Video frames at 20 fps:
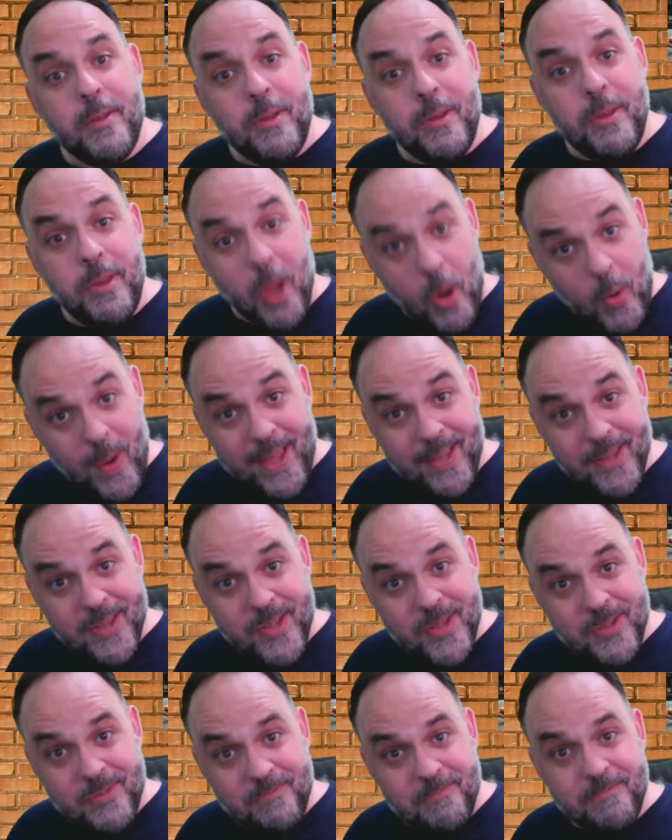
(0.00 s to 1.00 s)
No
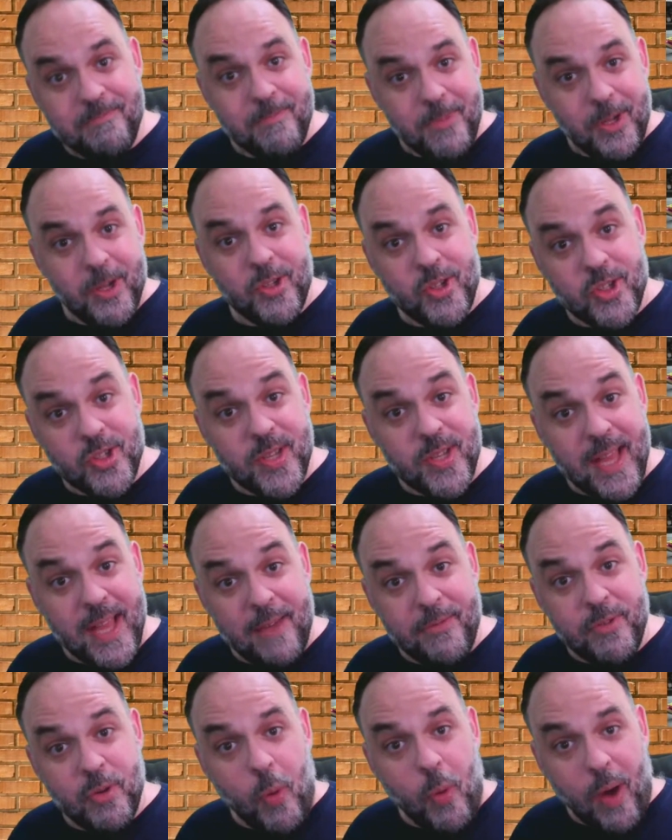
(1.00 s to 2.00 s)
hints. You're just going
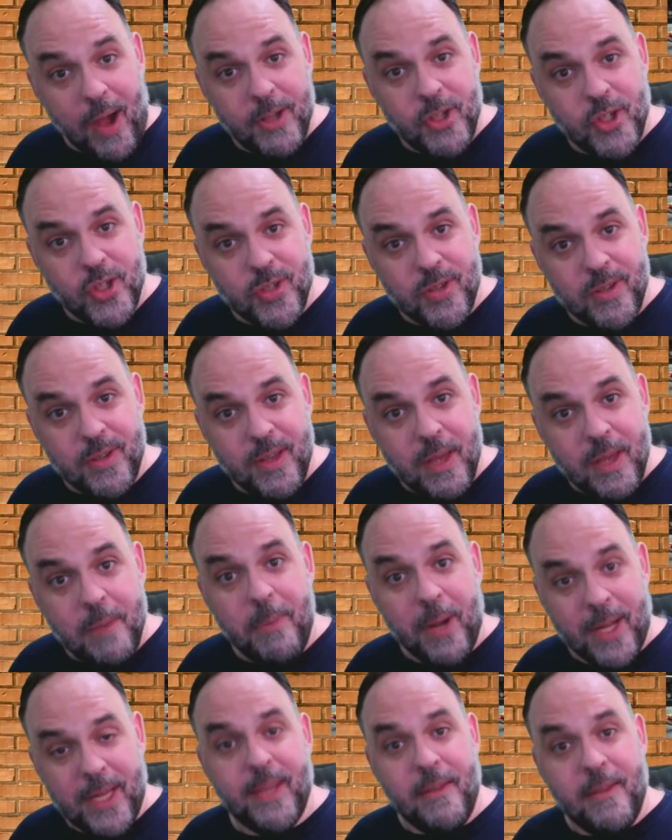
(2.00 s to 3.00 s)
to have to watch.
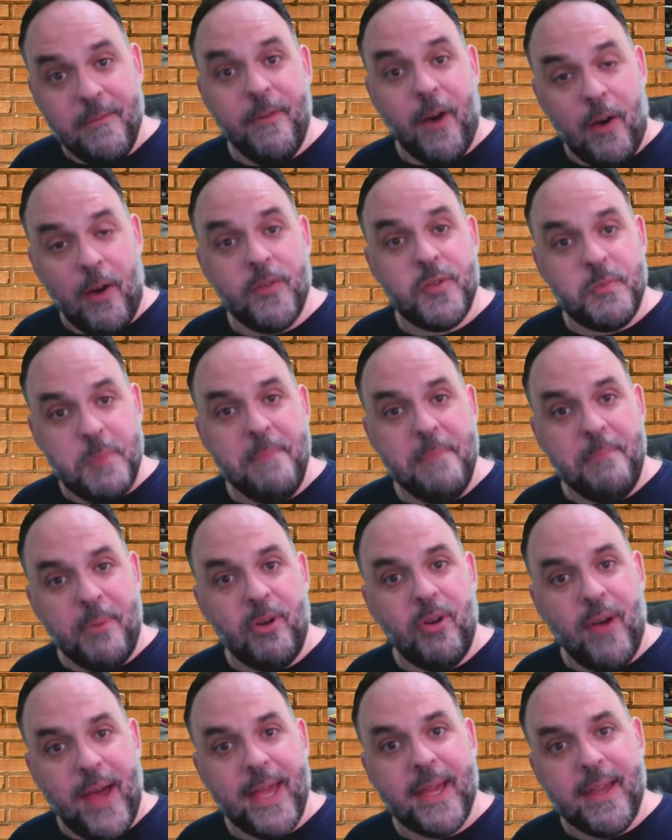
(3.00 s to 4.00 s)
But it involves
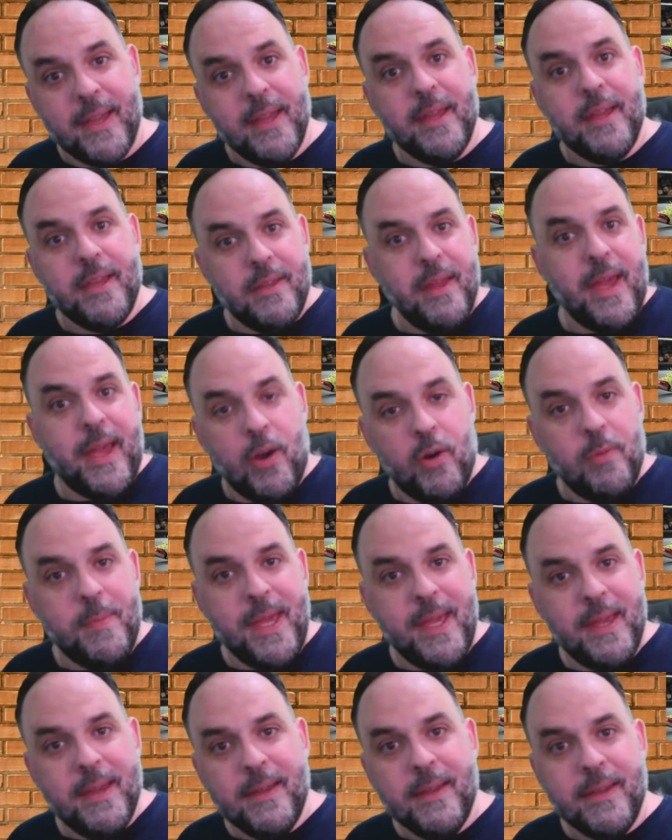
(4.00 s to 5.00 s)
people like
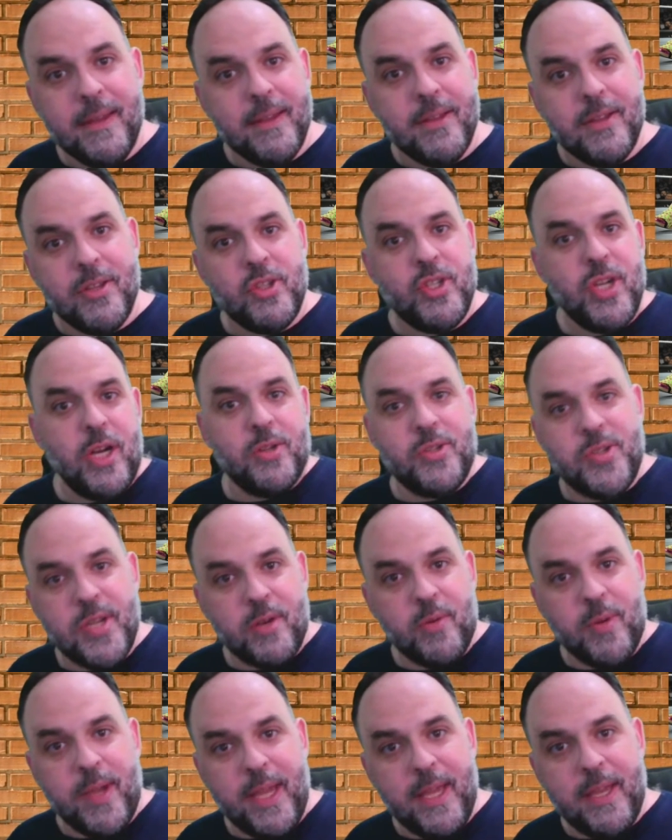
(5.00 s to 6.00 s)
Naomi, Chelsea
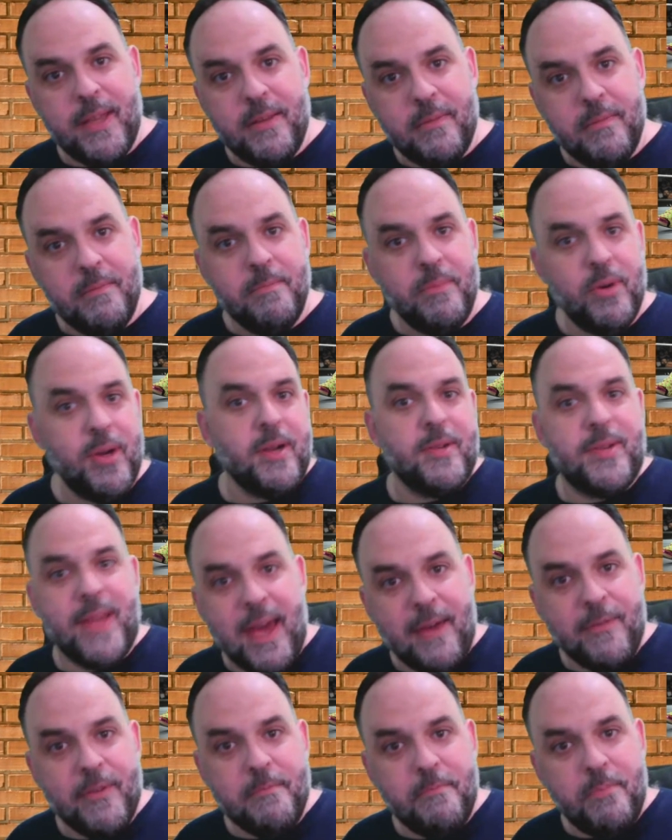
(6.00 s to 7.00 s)
Green, Blair
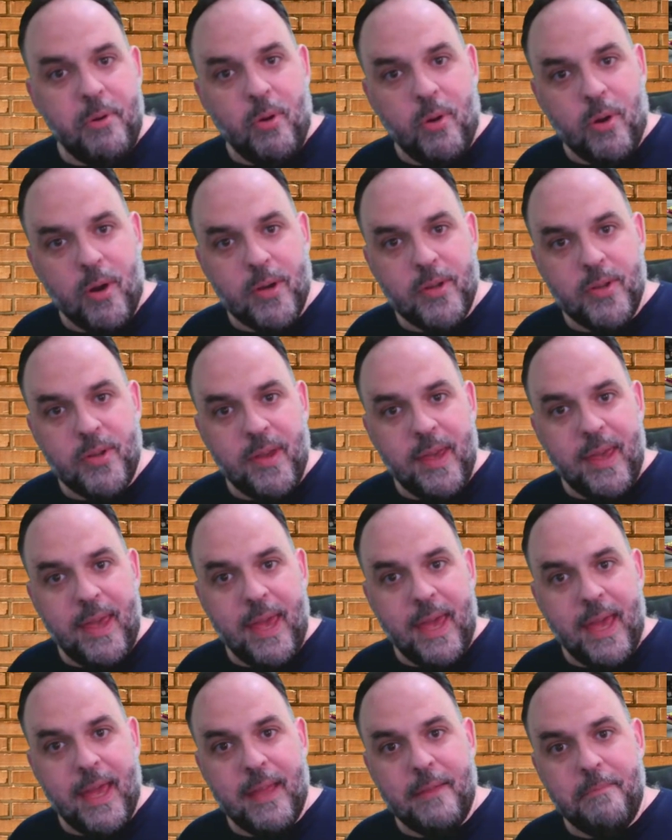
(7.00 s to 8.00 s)
Davenport,
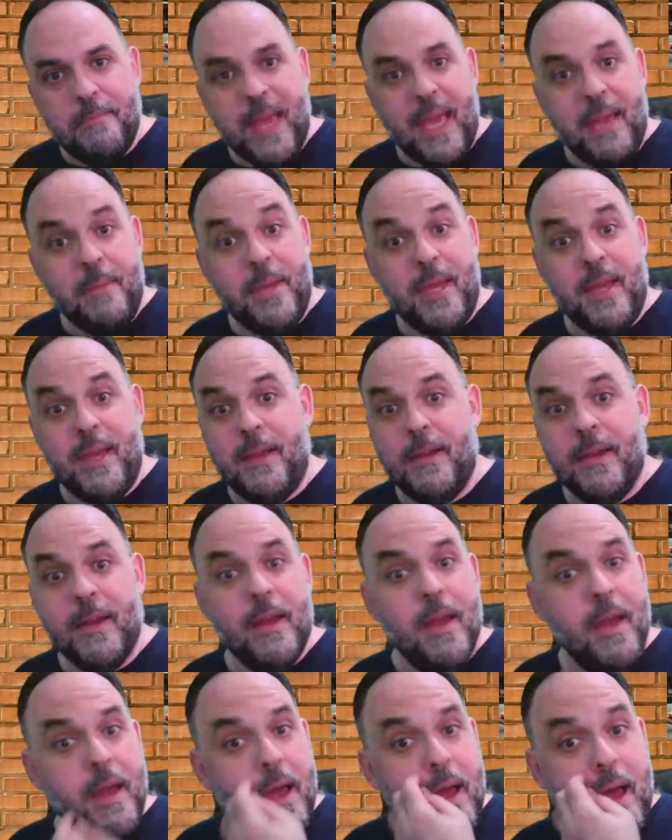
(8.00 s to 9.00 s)
and maybe
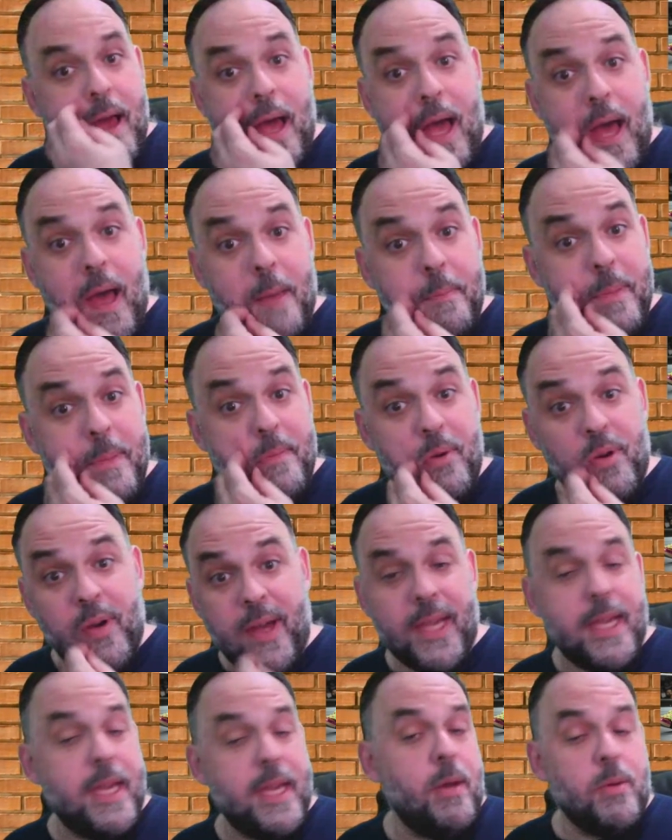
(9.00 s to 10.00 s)
people
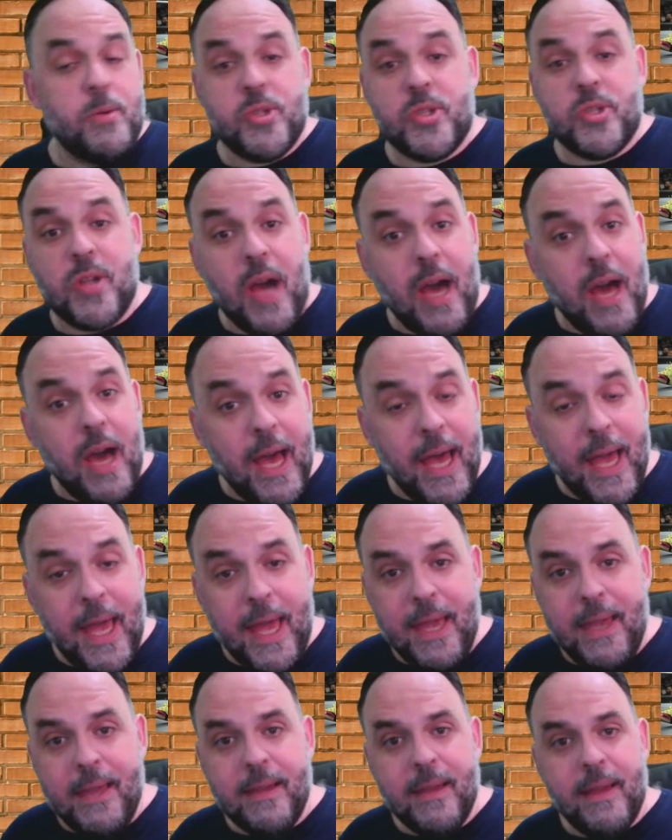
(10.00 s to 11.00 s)
like Io
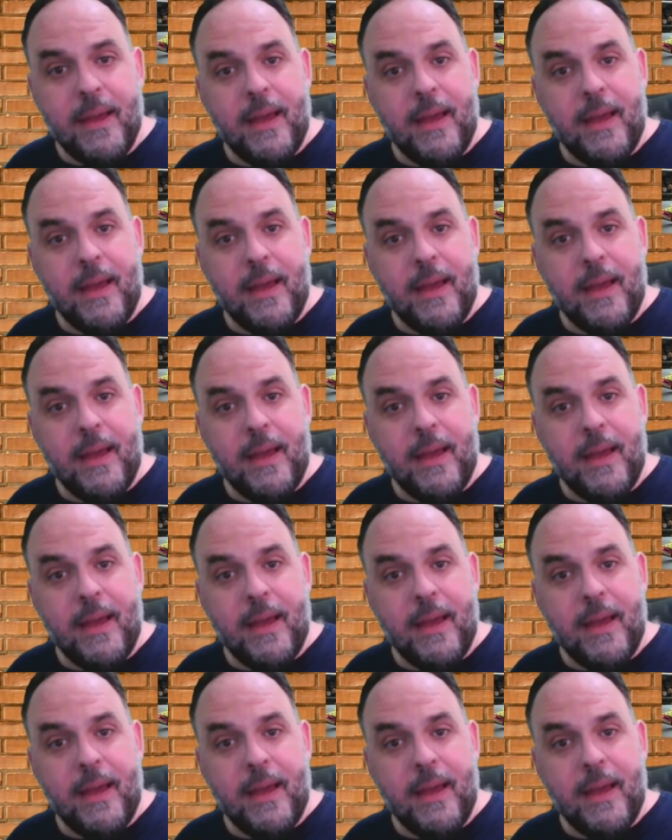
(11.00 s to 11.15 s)
Sky,